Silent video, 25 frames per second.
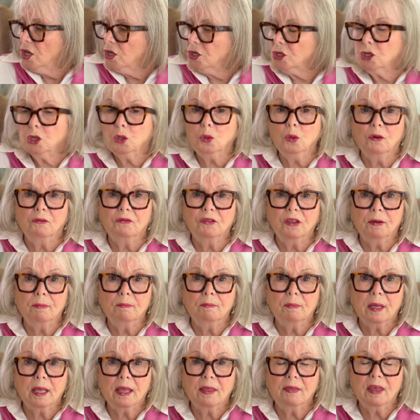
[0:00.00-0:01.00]
two of
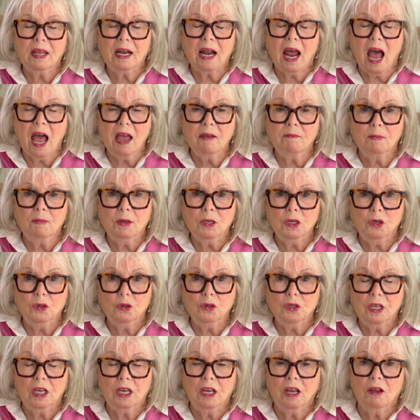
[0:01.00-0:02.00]
them that I've been
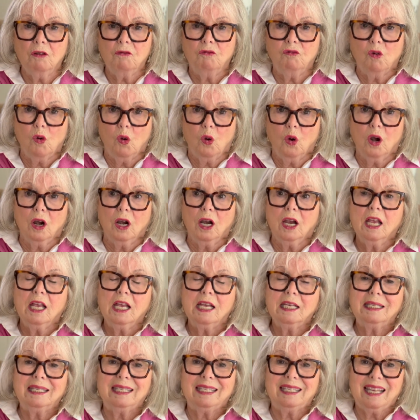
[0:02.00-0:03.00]
using for
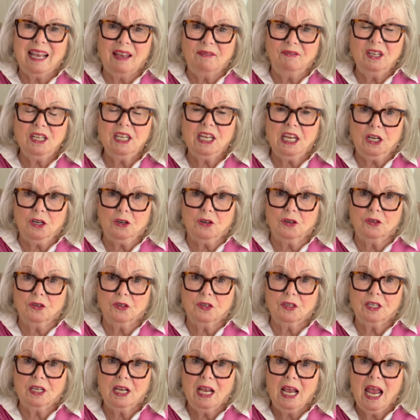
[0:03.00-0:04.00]
seven
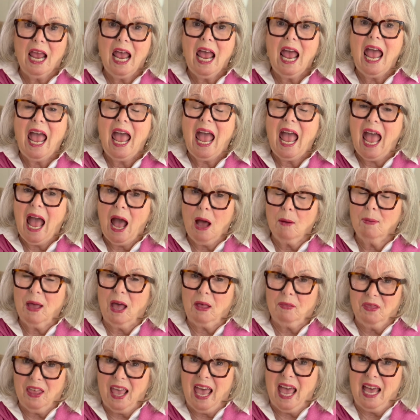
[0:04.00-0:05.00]
years. How
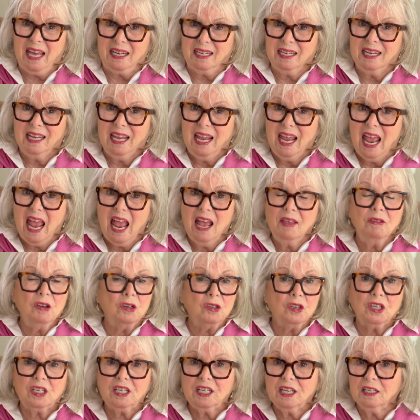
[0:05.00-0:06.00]
about that? And they're
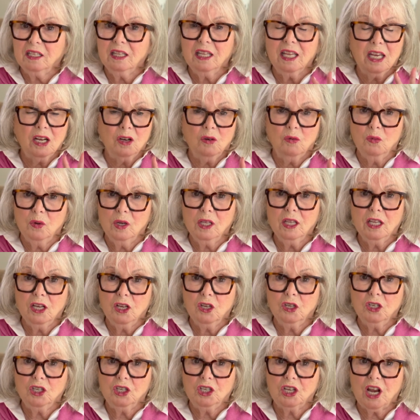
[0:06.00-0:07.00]
still in really
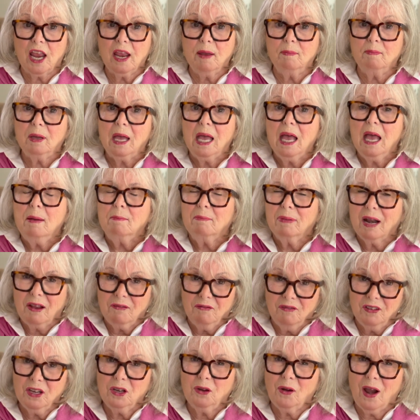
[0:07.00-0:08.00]
good shape, but I
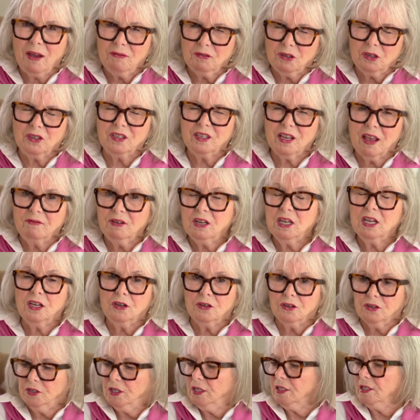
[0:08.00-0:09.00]
figure after seven
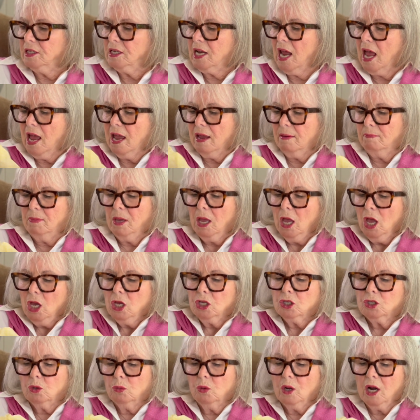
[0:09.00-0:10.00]
years it's time.
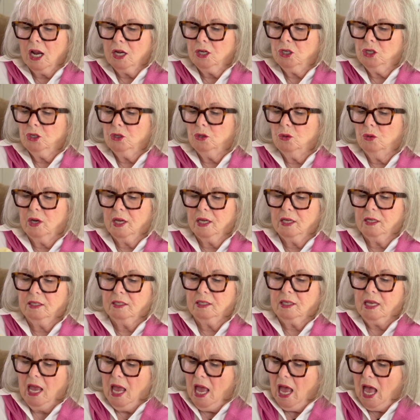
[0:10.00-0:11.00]
So what I do
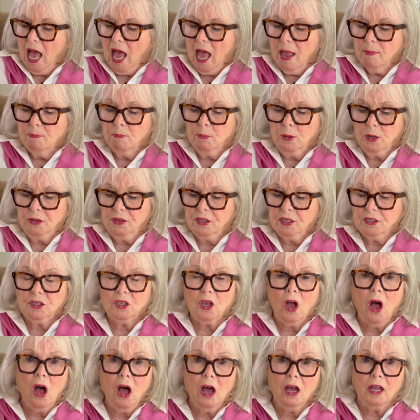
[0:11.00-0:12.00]
is I put this
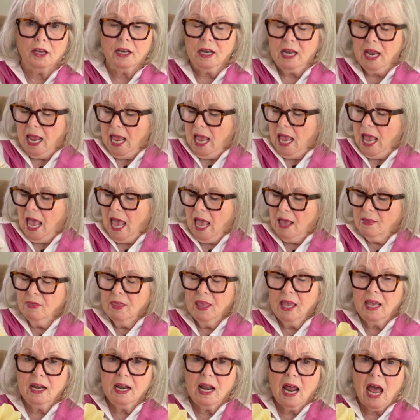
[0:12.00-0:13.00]
on and
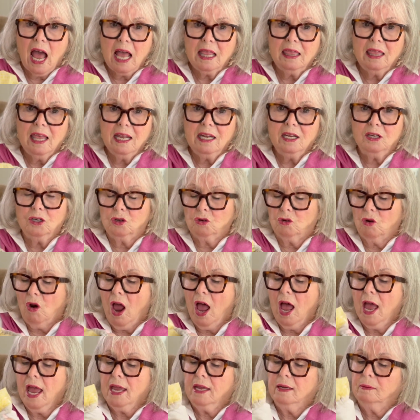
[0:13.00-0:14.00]
then I let it
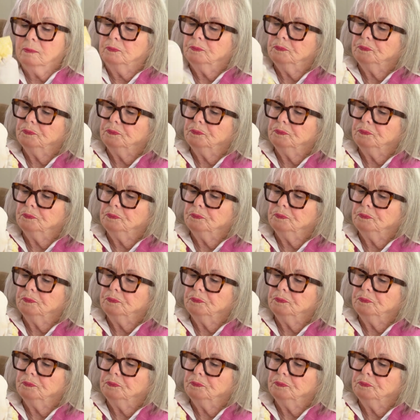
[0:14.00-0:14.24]
dry